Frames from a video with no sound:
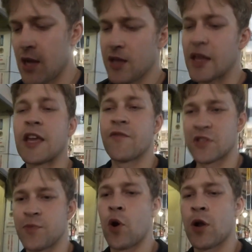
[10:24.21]
Thank you for
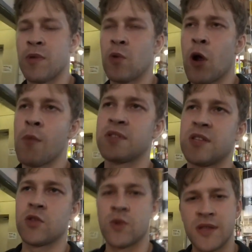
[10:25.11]
supporting me. We're almost
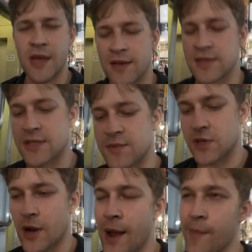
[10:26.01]
at 3,000
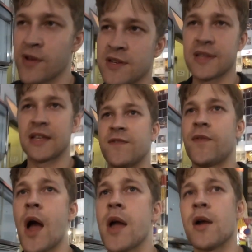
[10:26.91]
subscribers. That's
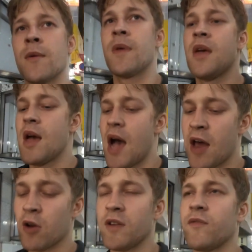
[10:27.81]
fire. I
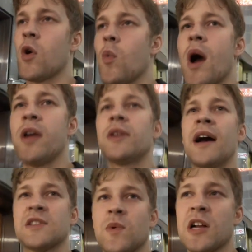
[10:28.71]
don't even know why you
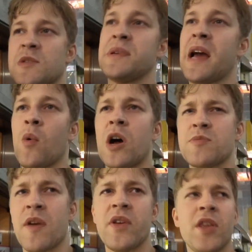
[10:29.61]
guys watch me. I watch
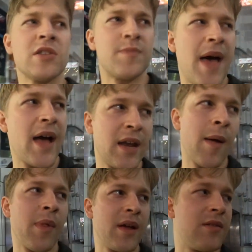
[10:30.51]
my videos back and
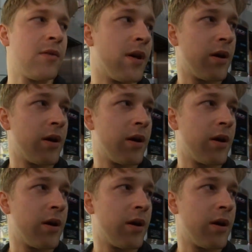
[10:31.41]
I'm like, dude,